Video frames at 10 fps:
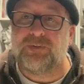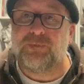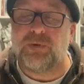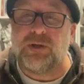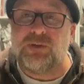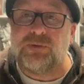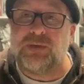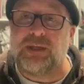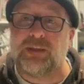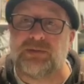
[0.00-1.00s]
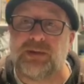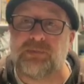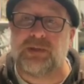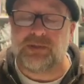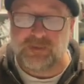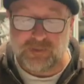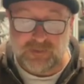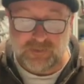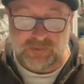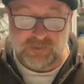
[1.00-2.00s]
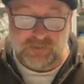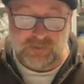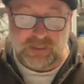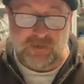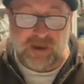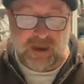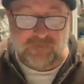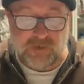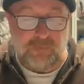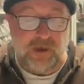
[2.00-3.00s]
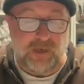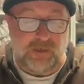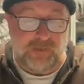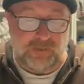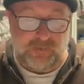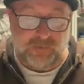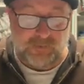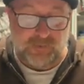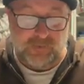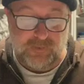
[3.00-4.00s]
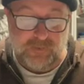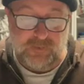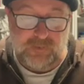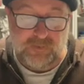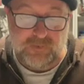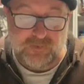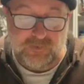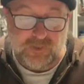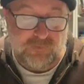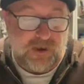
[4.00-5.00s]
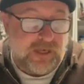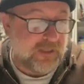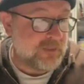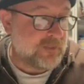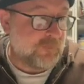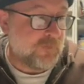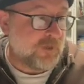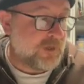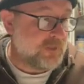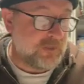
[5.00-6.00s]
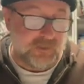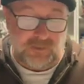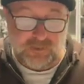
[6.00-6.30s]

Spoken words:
What are you doing in this image that you have in your mind? So you're writing this on words.